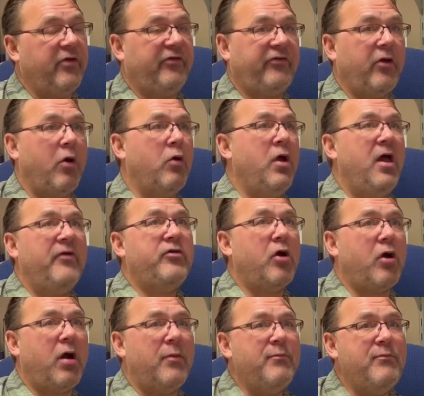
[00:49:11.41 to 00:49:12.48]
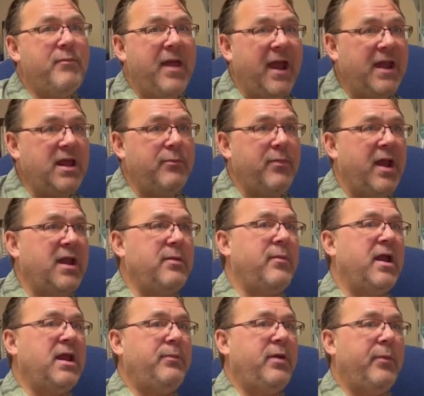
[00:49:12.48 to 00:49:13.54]
So there are many, many,
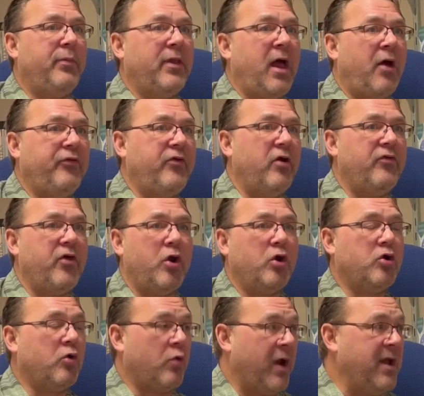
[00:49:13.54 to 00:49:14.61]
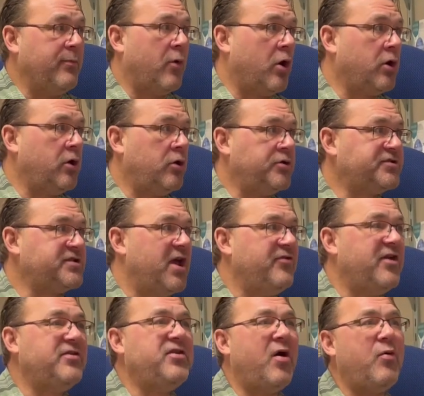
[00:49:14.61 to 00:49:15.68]
many people out there that are great marketers
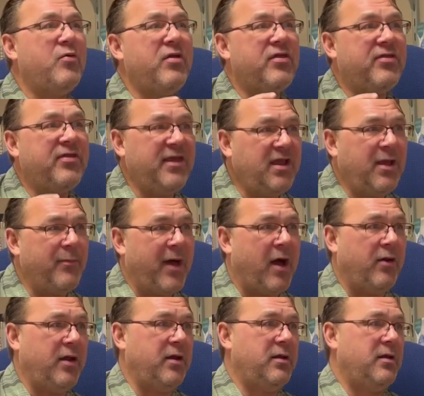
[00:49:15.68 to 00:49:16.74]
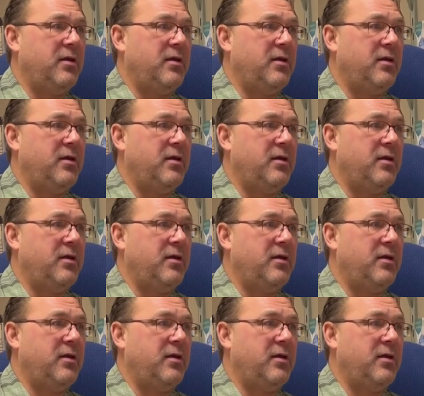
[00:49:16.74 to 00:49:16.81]
that don't think about it